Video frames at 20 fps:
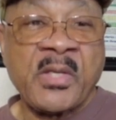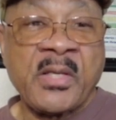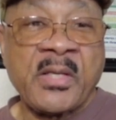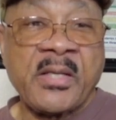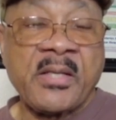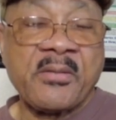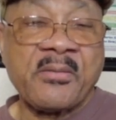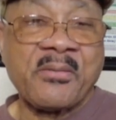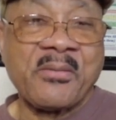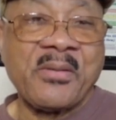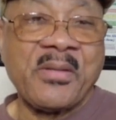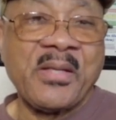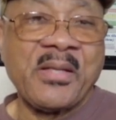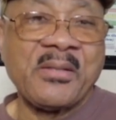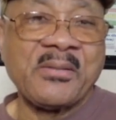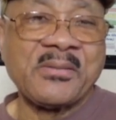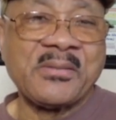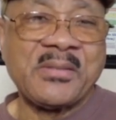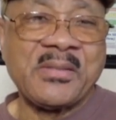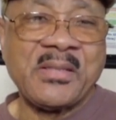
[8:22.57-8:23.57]
Getting her
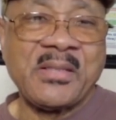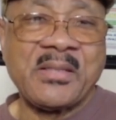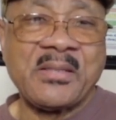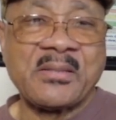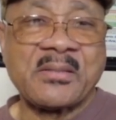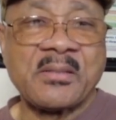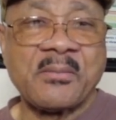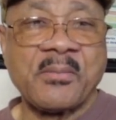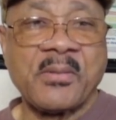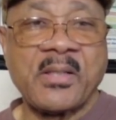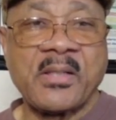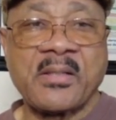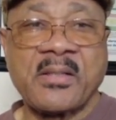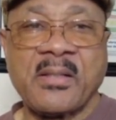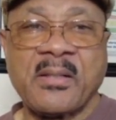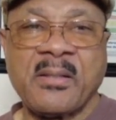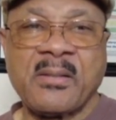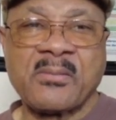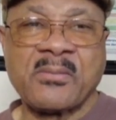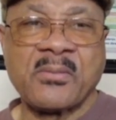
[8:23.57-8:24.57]
nails done or something like
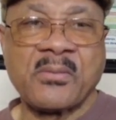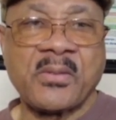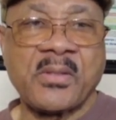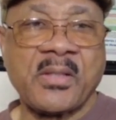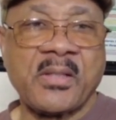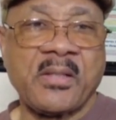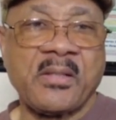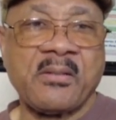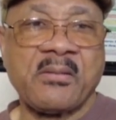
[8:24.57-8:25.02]
that, that's okay.